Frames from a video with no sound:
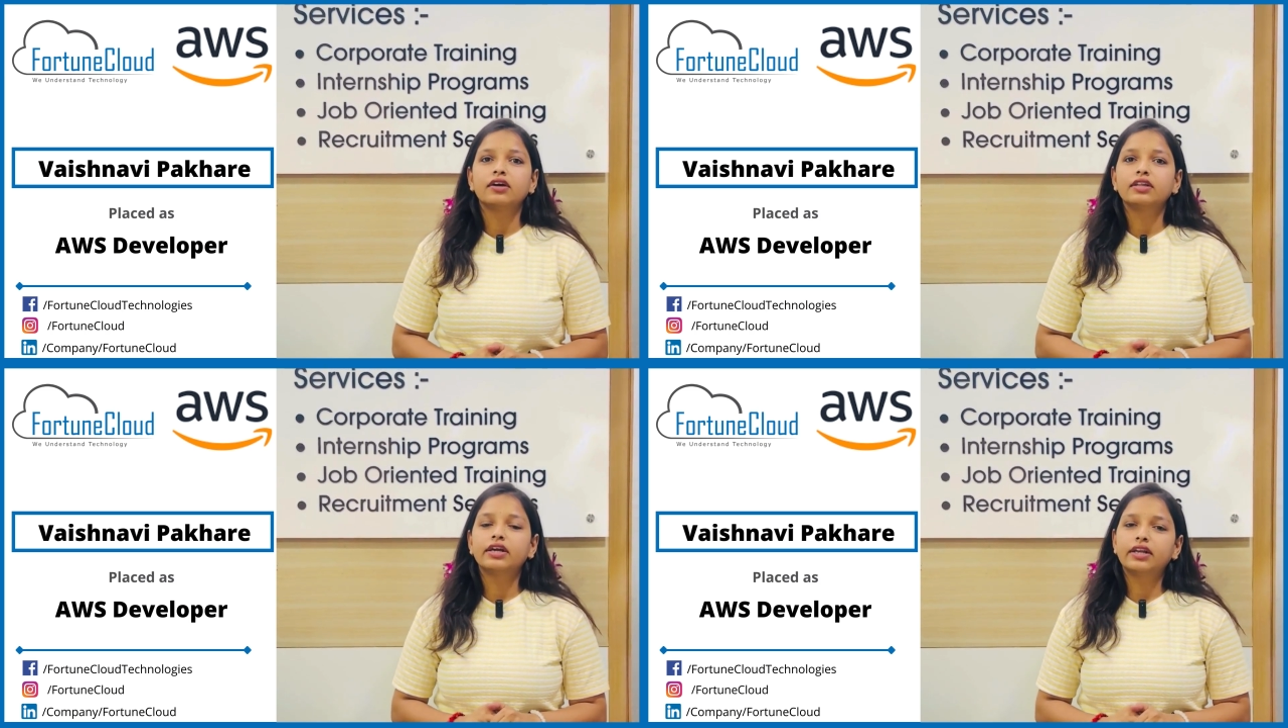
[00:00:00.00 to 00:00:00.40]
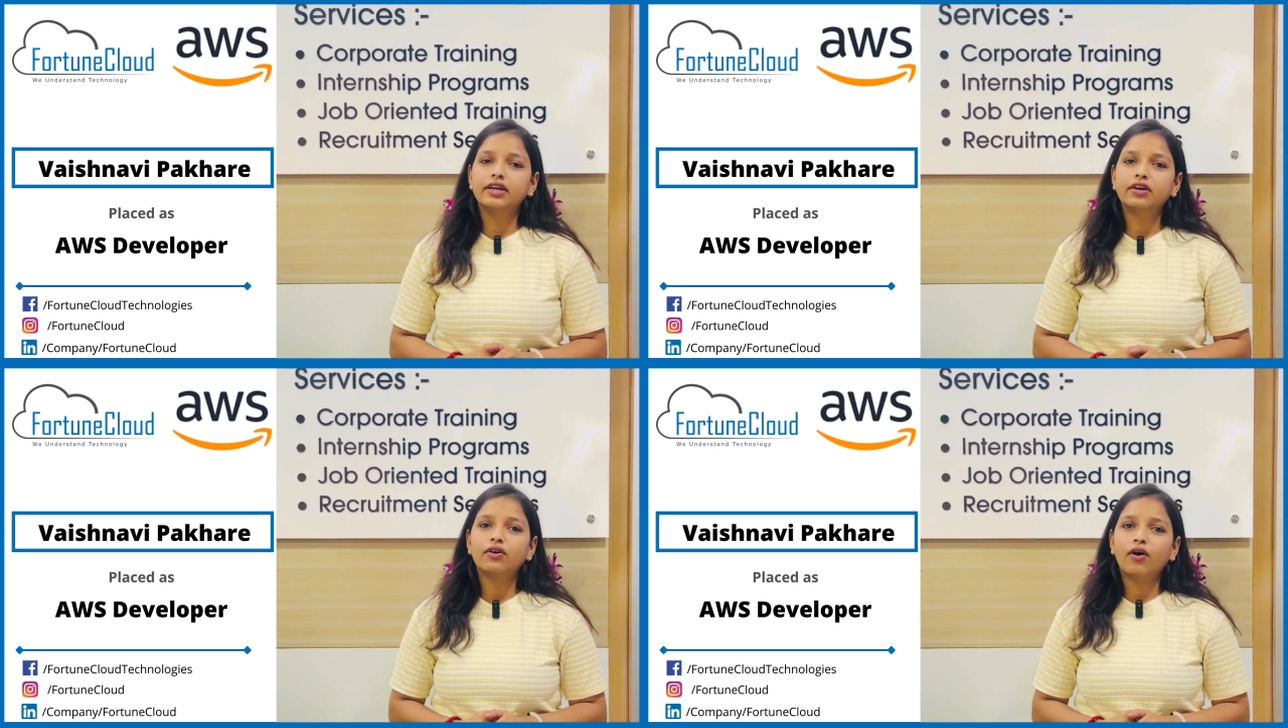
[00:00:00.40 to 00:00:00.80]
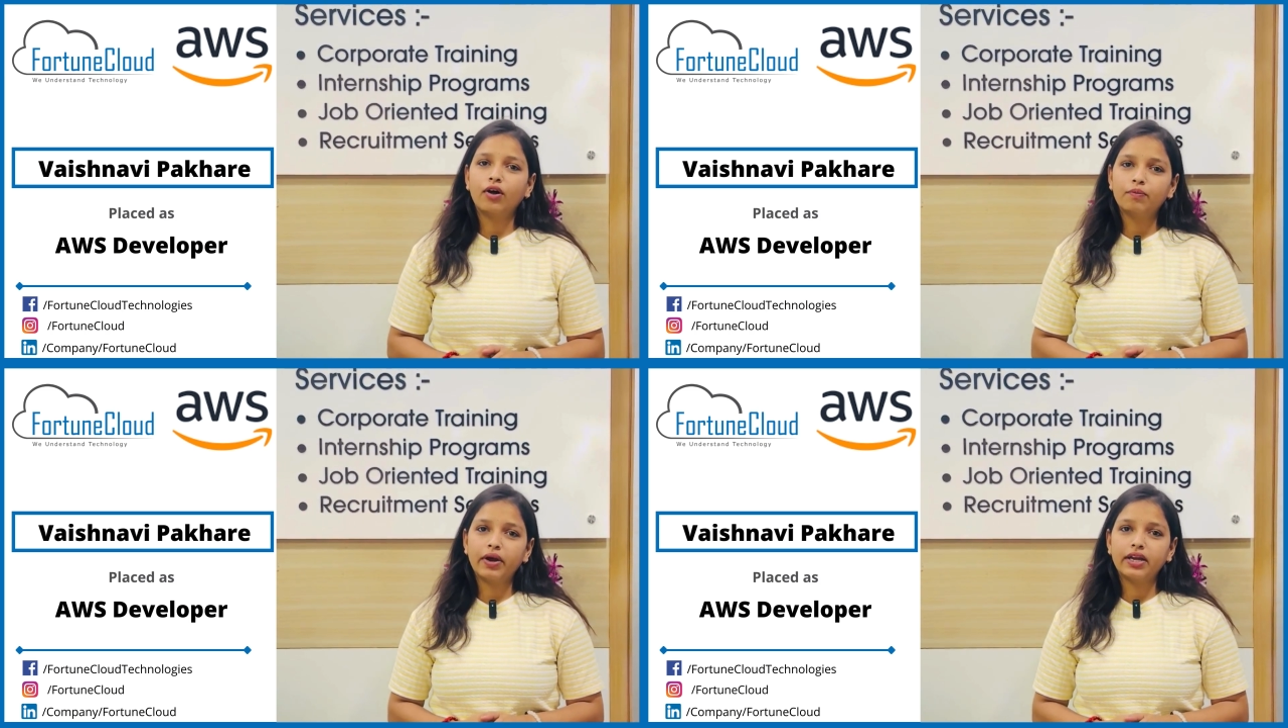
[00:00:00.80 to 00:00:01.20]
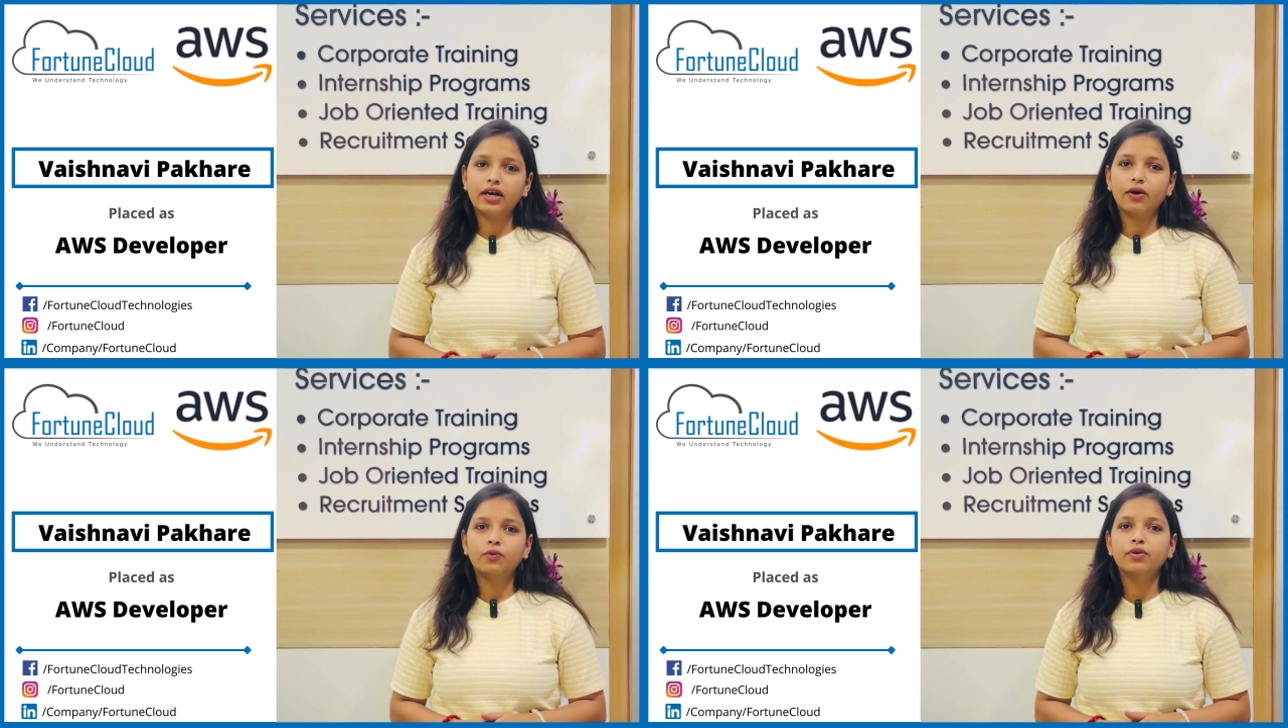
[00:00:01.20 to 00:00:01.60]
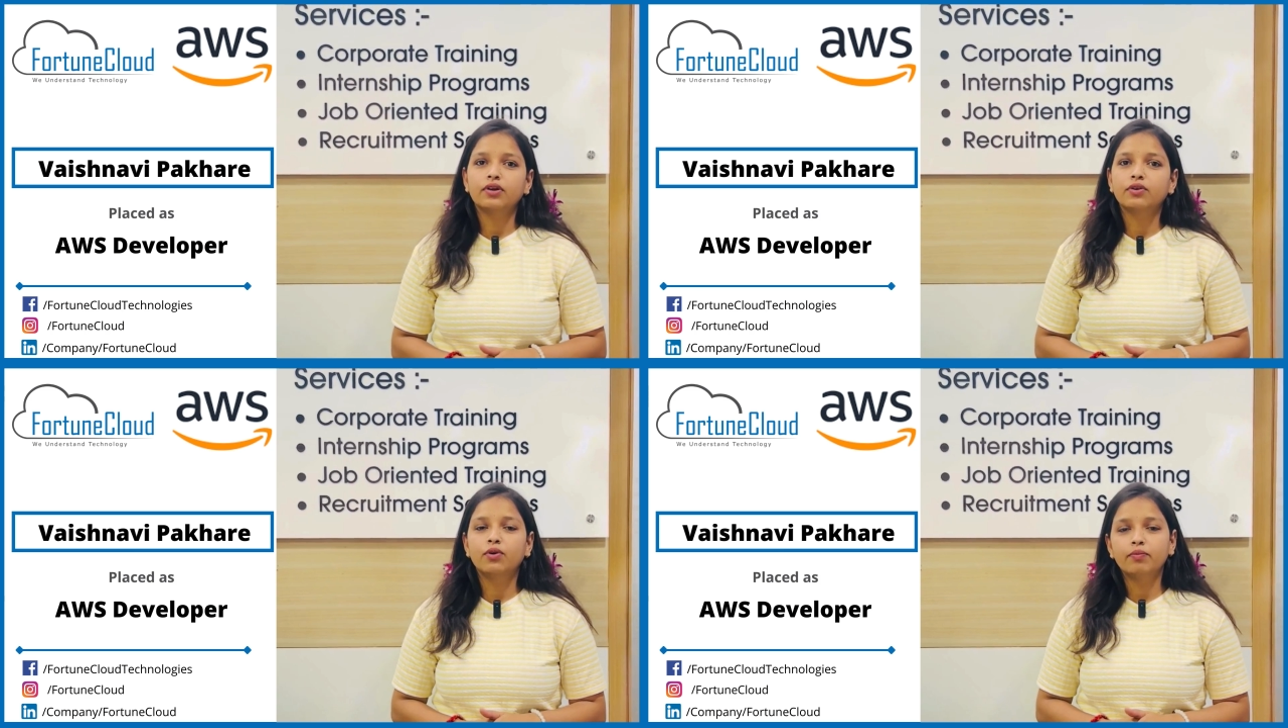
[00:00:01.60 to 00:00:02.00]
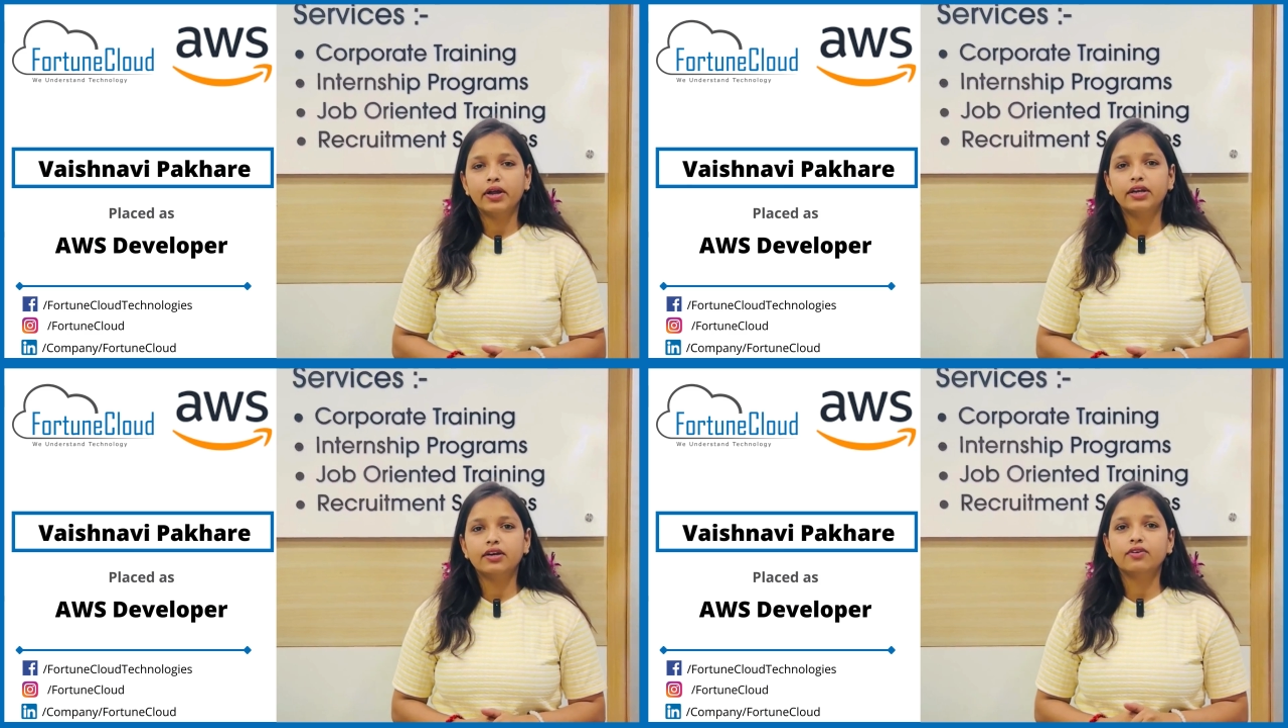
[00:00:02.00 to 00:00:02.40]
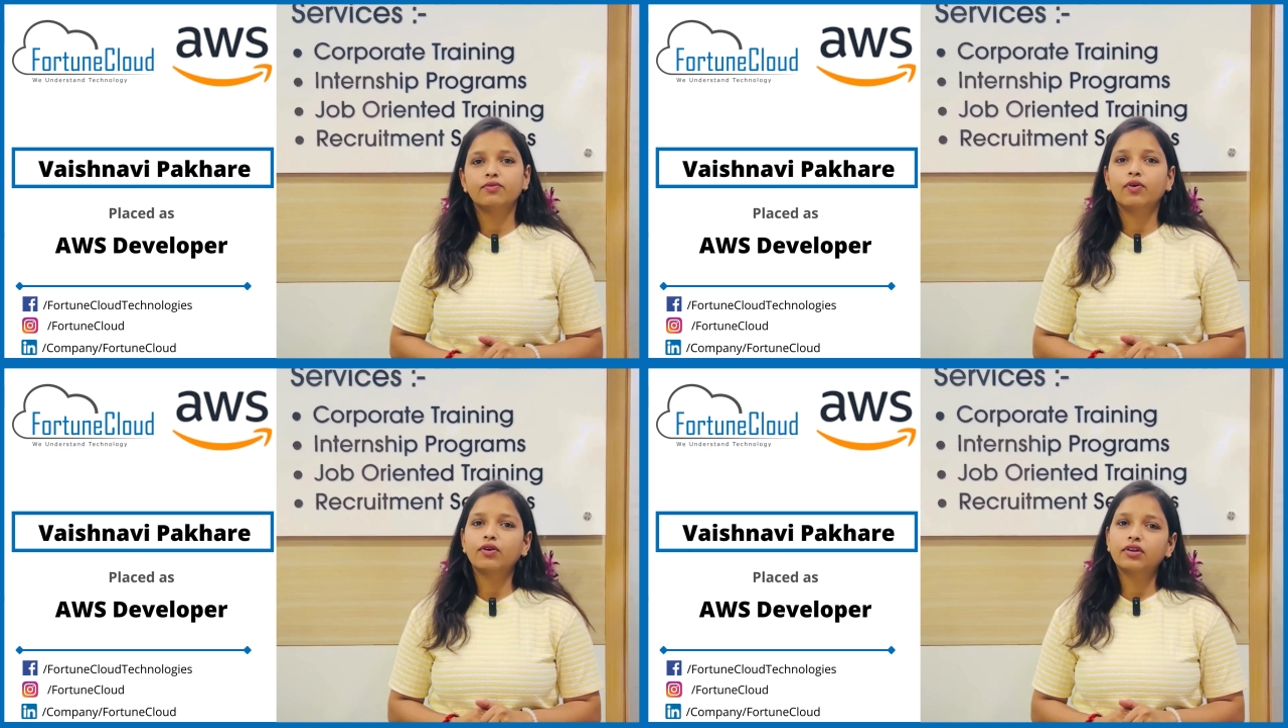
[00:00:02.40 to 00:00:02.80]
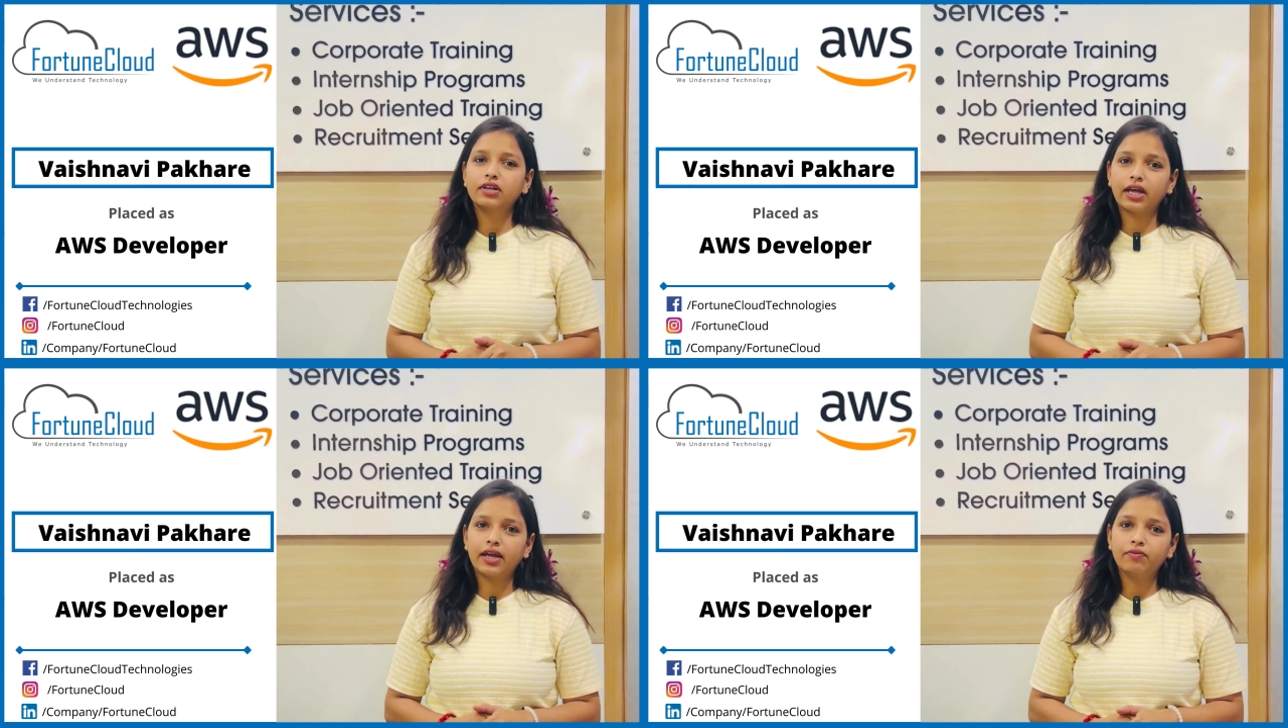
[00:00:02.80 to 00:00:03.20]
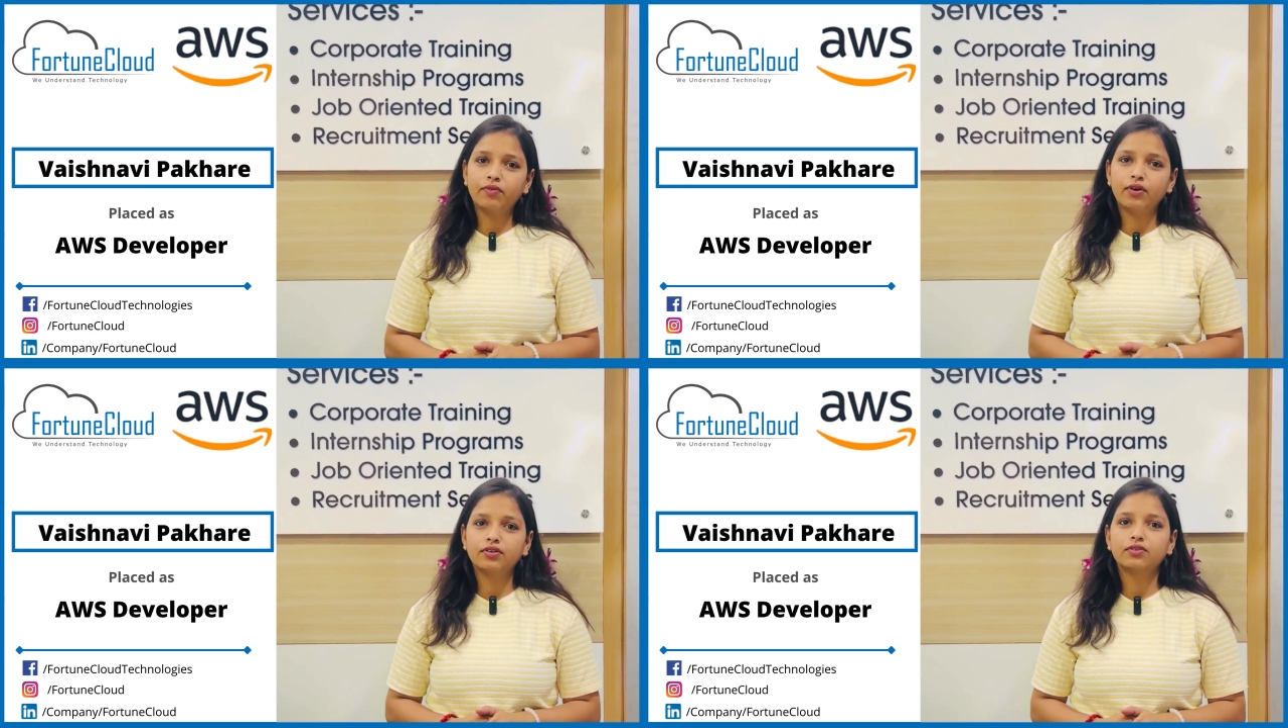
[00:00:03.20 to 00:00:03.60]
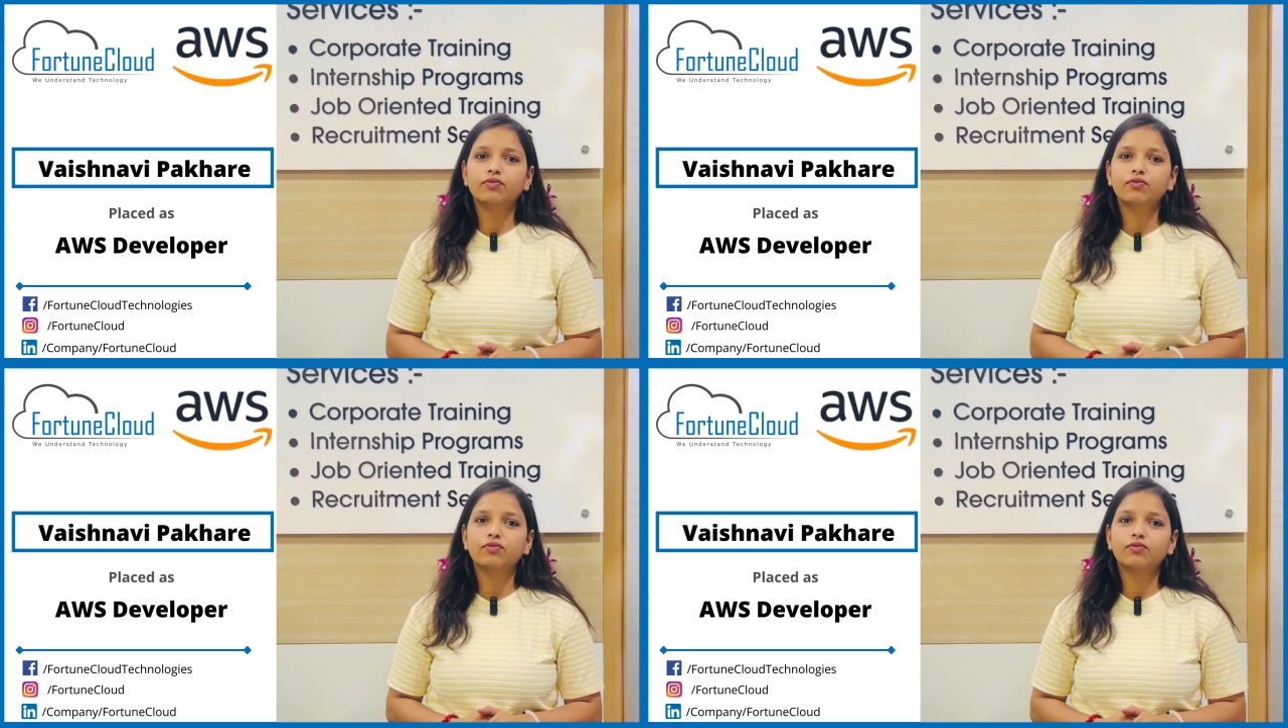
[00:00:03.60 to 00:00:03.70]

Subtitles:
They cleared all my doubt, no matter what the time was,